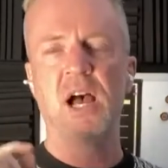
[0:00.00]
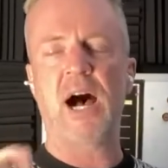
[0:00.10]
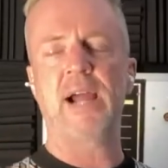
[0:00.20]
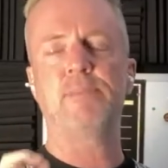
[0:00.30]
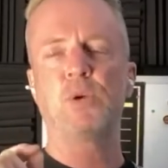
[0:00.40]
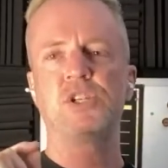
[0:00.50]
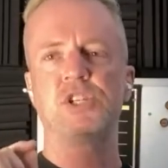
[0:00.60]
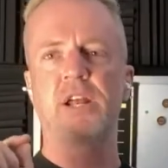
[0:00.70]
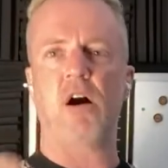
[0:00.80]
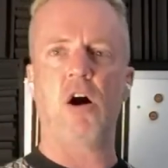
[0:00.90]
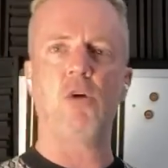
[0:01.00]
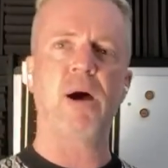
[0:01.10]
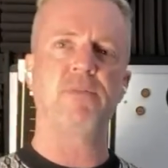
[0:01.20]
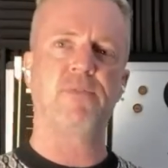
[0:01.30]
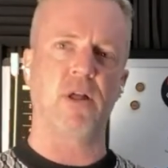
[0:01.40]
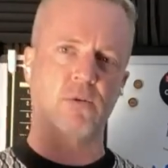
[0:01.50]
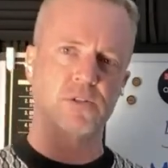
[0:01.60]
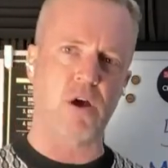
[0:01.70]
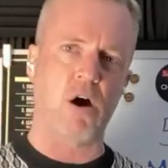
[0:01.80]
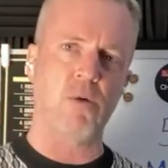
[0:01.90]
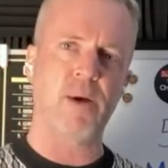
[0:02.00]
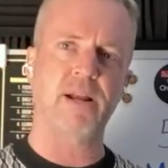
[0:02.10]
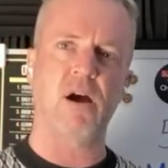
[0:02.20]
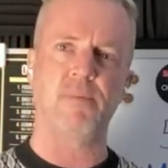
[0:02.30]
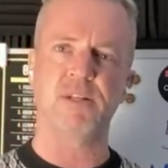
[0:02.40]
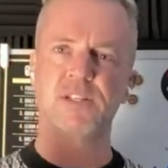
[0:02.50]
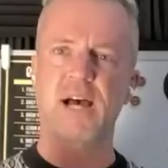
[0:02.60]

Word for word: I appreciate all my followers, all my comments.